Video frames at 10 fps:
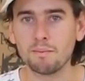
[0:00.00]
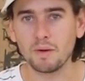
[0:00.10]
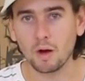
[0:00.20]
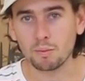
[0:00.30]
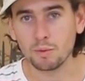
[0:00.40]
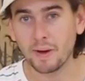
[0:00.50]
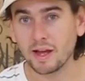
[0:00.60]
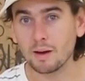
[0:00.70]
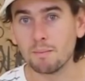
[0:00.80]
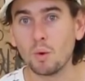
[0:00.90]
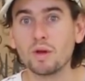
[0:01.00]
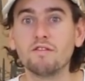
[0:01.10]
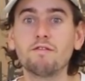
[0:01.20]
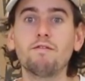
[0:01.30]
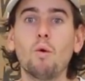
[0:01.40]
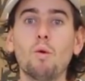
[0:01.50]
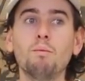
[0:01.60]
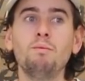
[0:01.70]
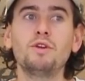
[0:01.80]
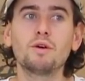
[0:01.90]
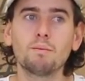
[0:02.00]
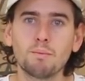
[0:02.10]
help you make a more informed